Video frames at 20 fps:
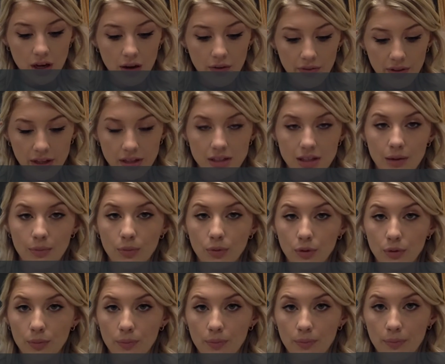of the
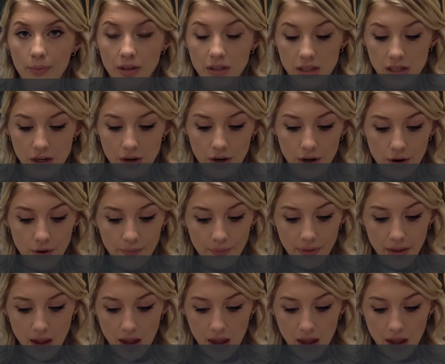assembled material.